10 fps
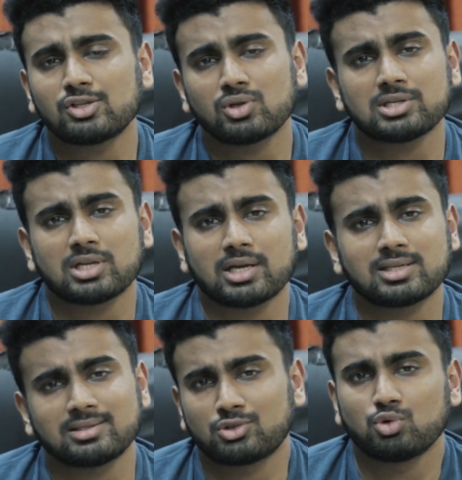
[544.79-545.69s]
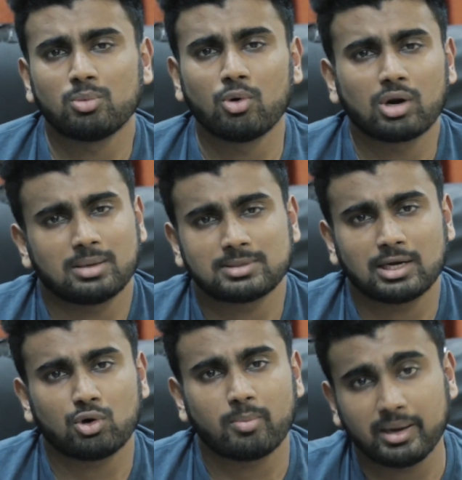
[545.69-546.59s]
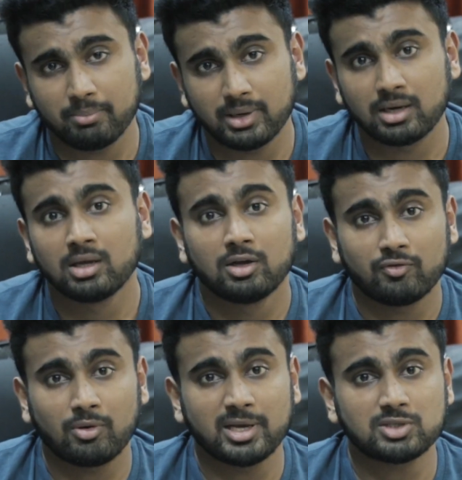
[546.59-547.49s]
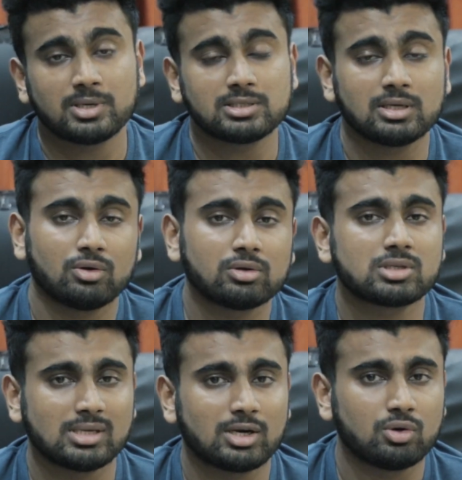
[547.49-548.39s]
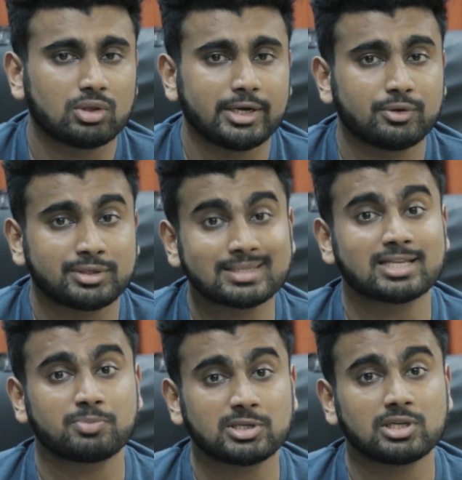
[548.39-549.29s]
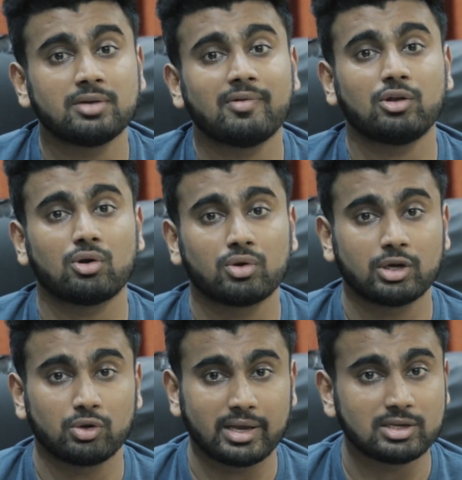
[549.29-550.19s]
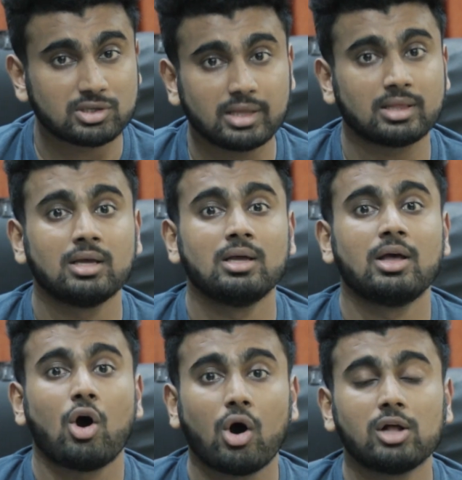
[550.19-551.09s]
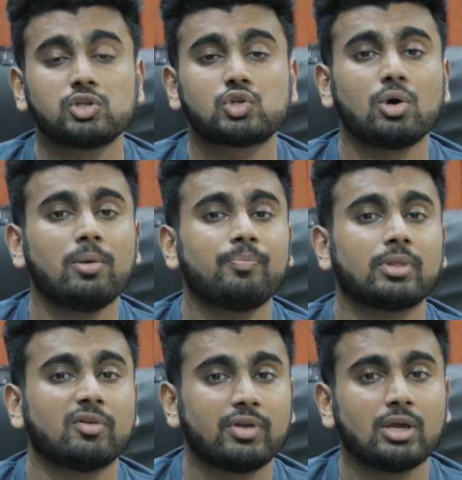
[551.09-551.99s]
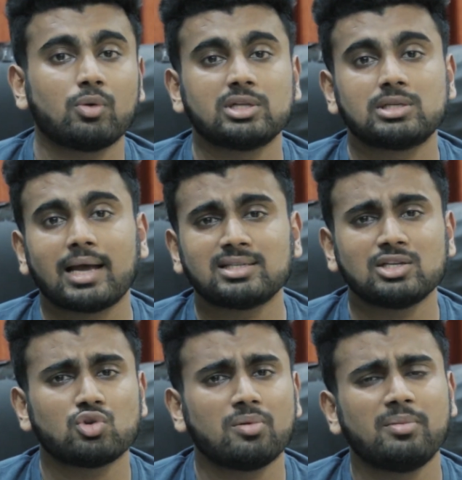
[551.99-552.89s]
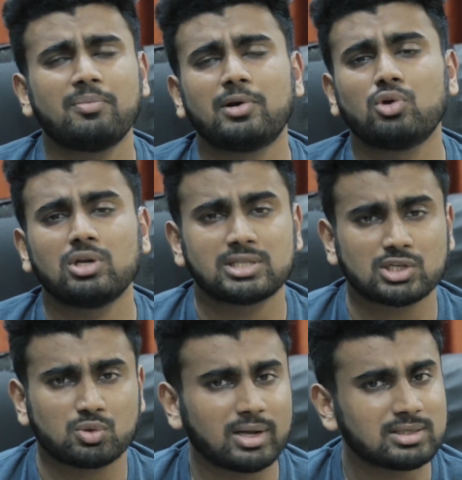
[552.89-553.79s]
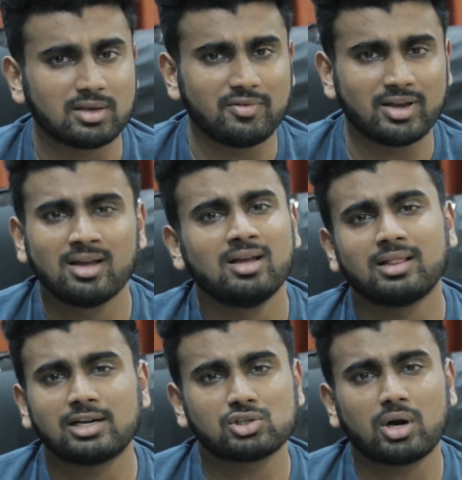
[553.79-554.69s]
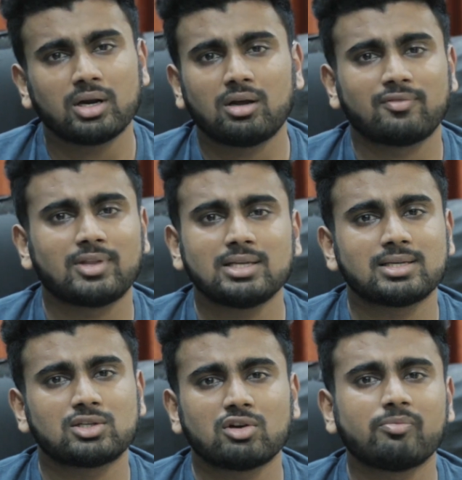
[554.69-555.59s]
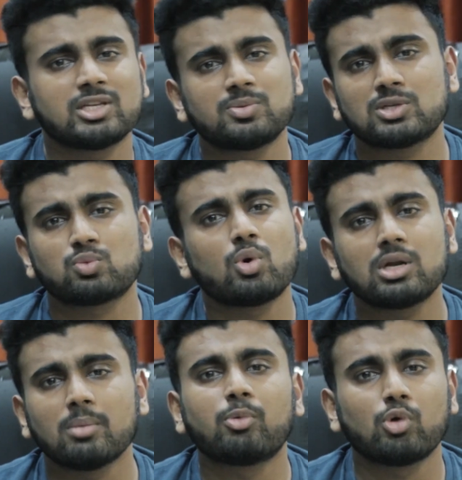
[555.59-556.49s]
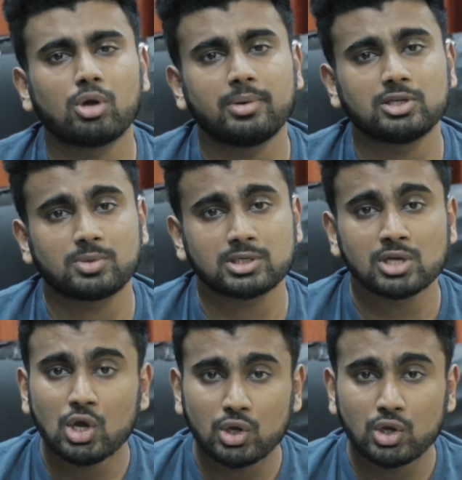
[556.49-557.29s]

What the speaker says: isolation exercises, do more reps, I don't mind, but for bench pressing, stick to 3 to 6, especially when you're looking to gain strength. Also, the frequency. I see so many people doing just once a week. That's not enough. 3 sets of bench press won't improve your bench press.